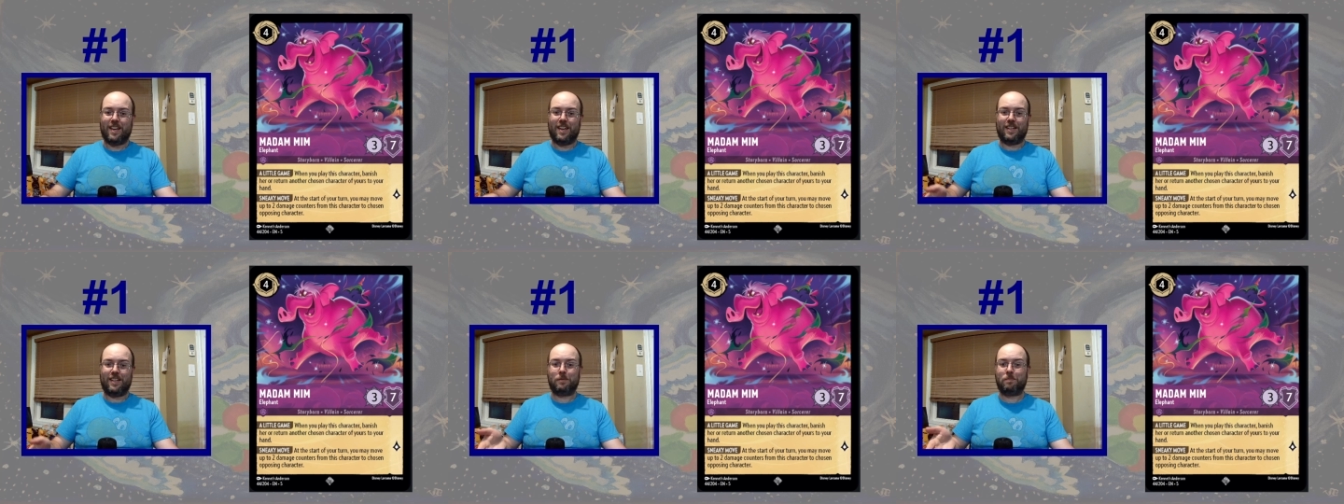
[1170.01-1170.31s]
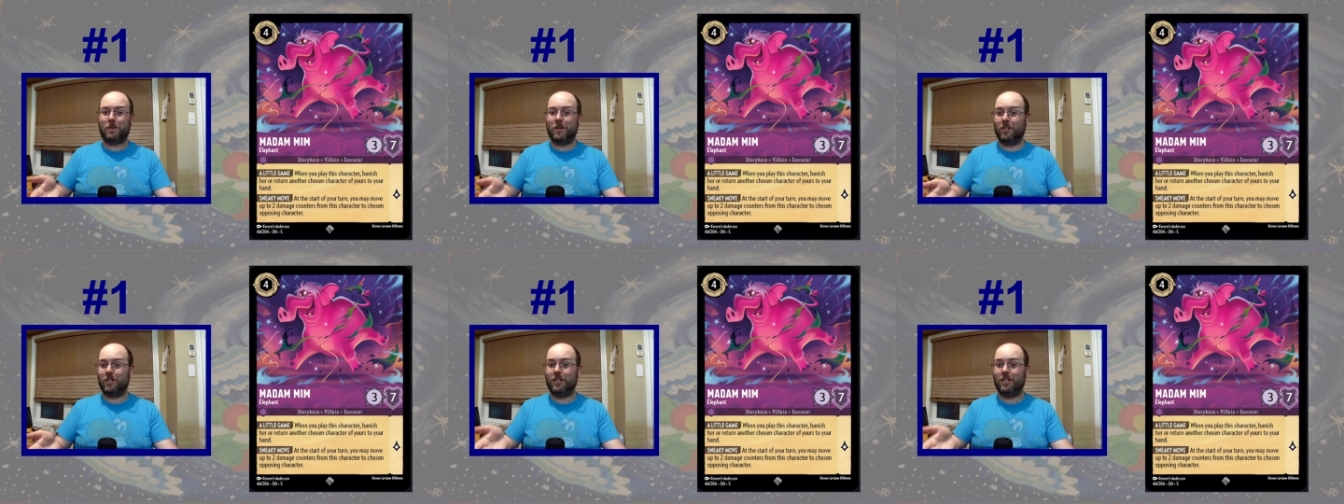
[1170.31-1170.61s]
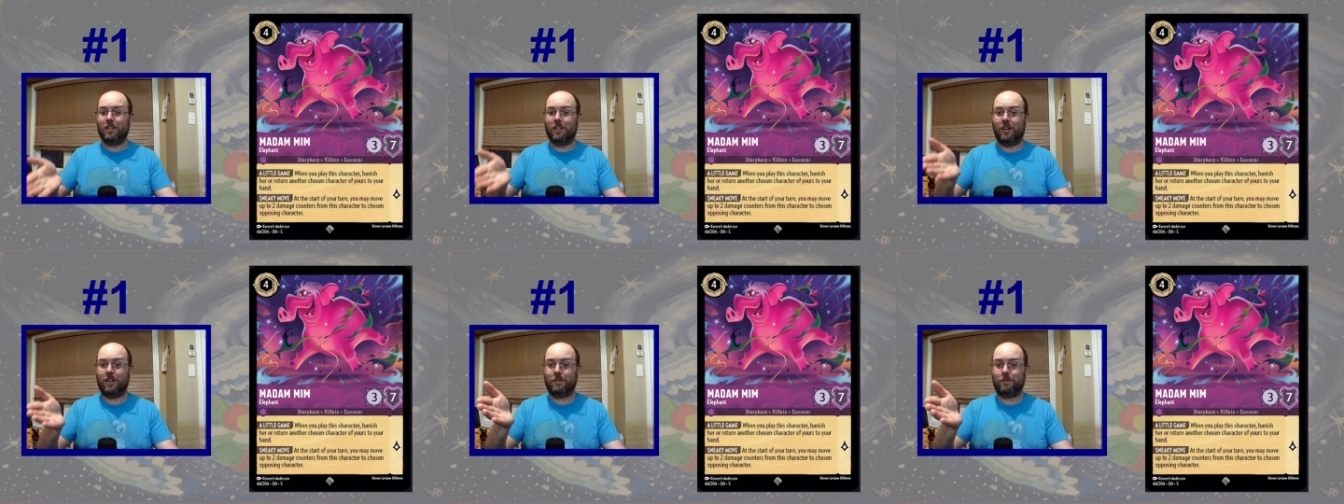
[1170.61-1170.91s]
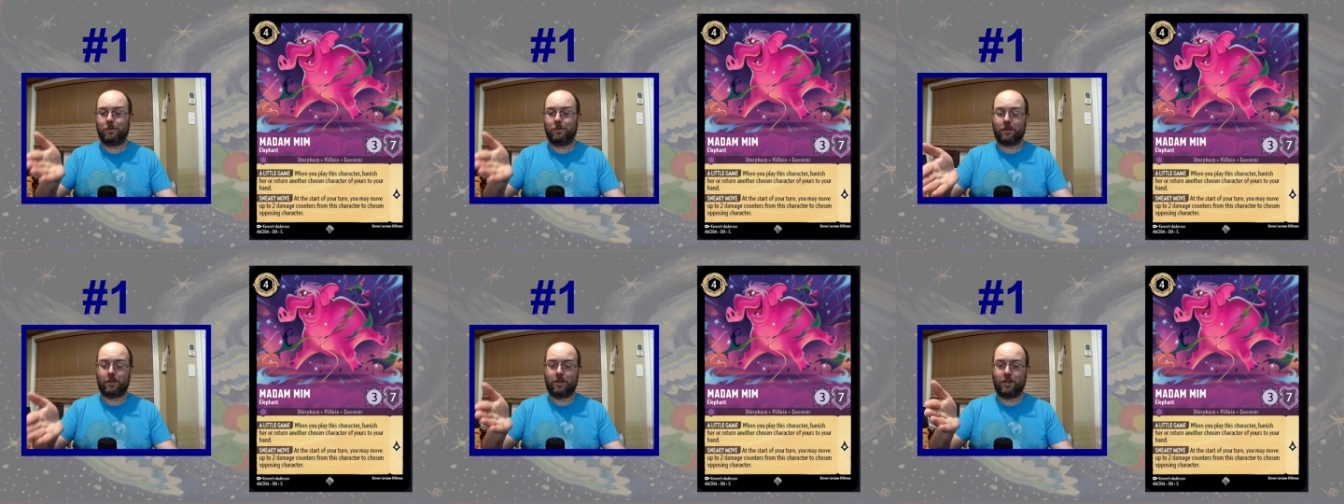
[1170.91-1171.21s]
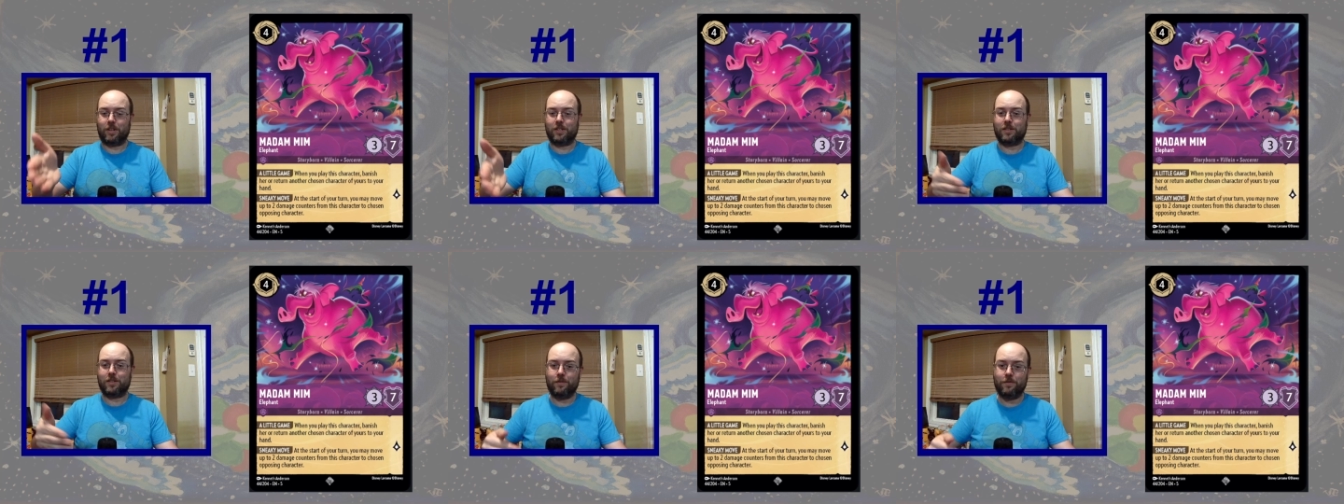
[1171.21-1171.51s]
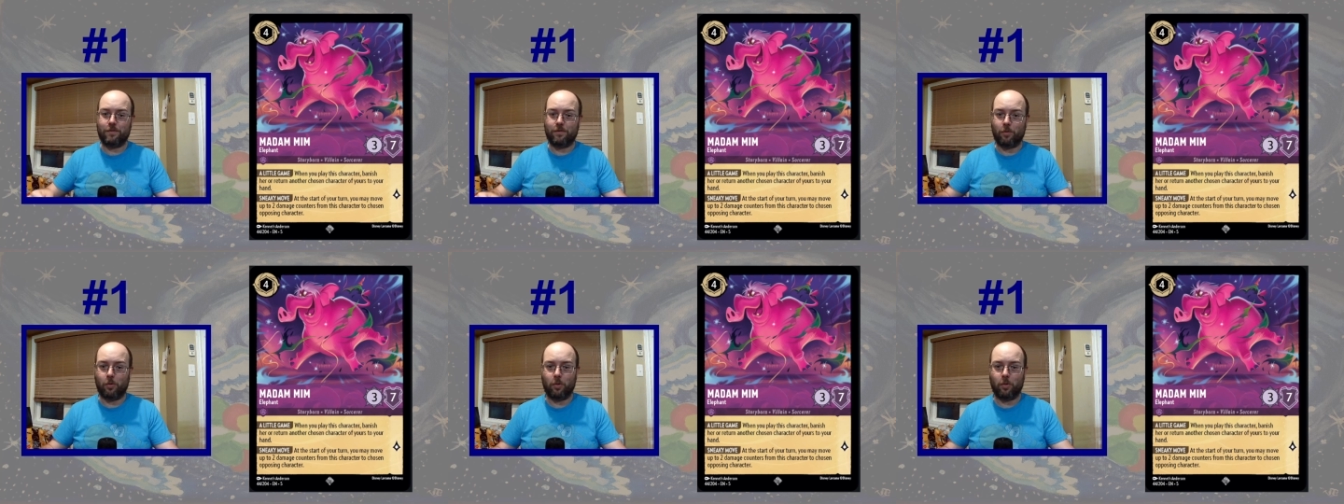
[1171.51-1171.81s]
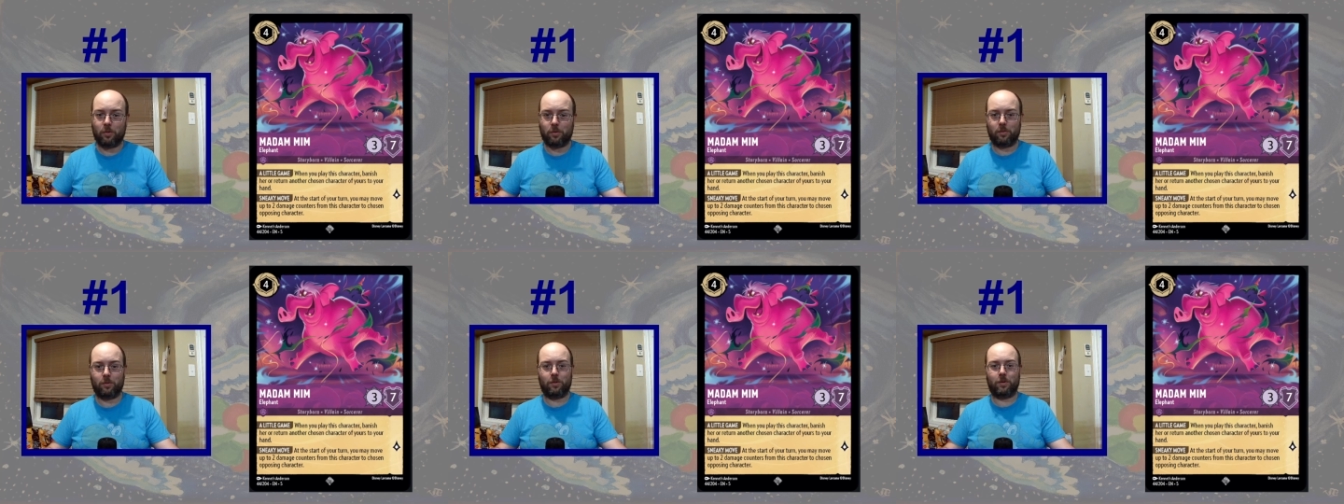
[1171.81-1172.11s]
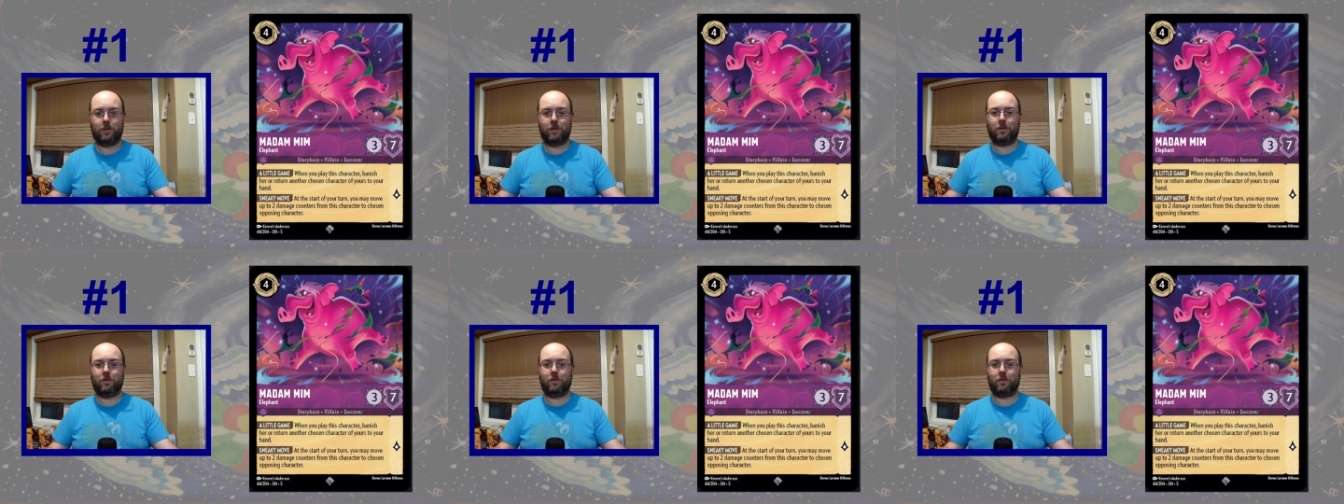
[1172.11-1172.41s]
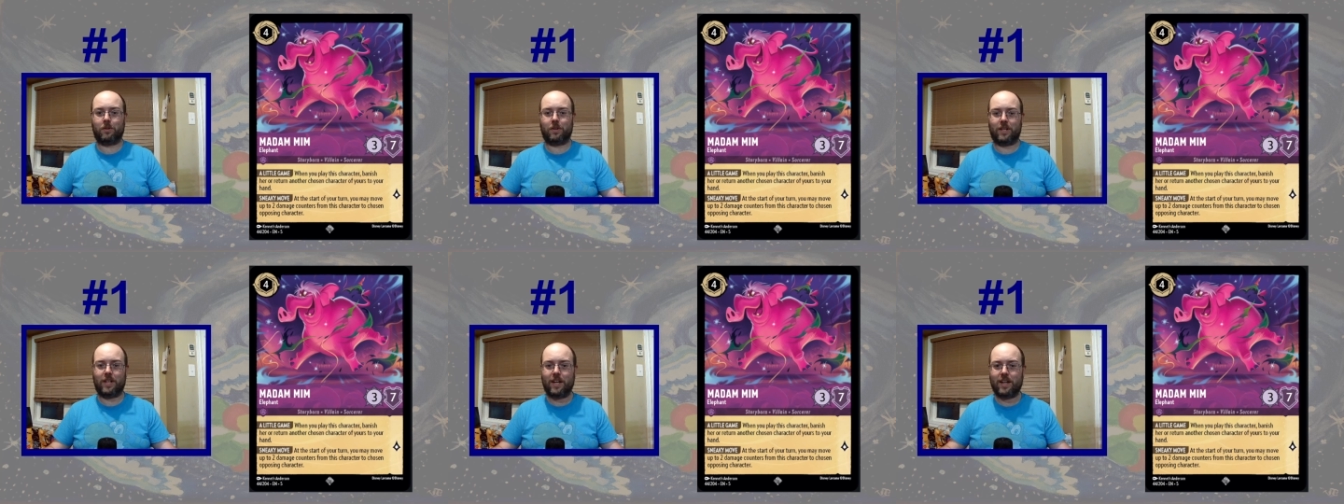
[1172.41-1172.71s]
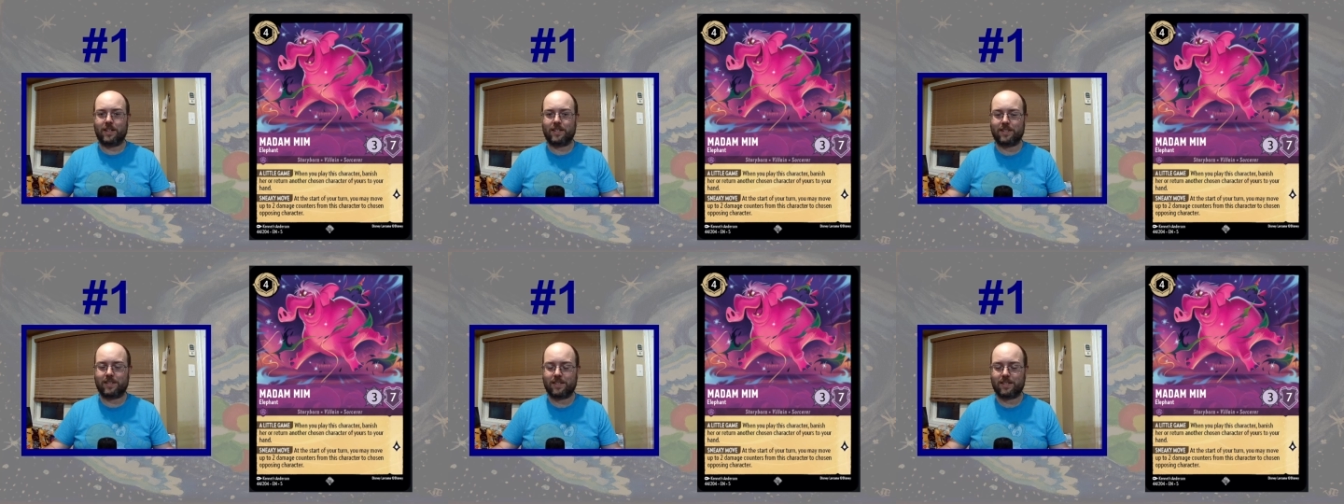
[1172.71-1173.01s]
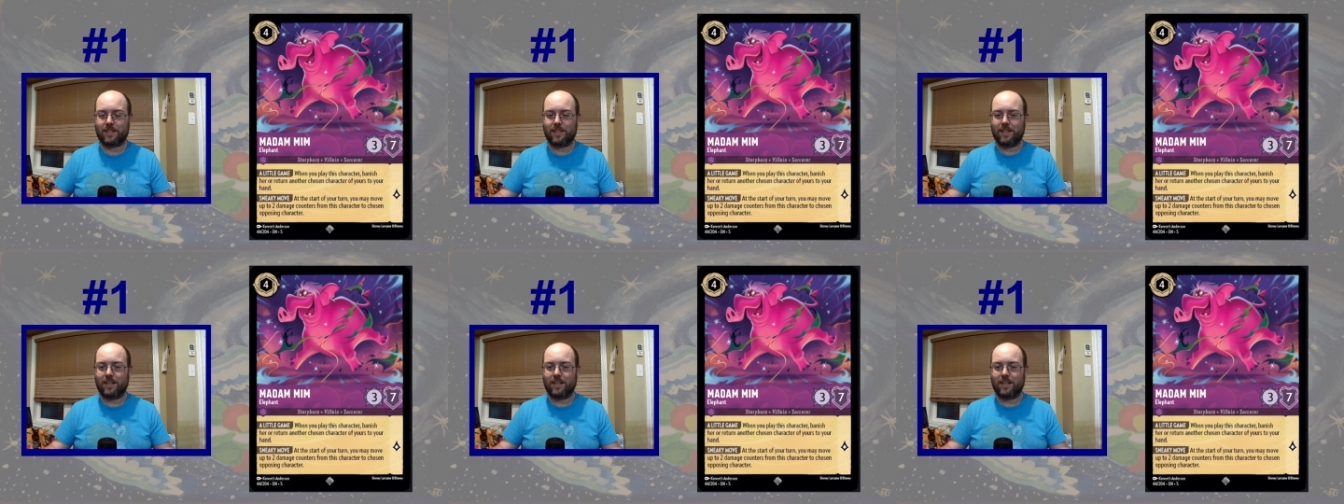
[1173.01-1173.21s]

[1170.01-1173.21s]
especially not for the cost of 4 or less.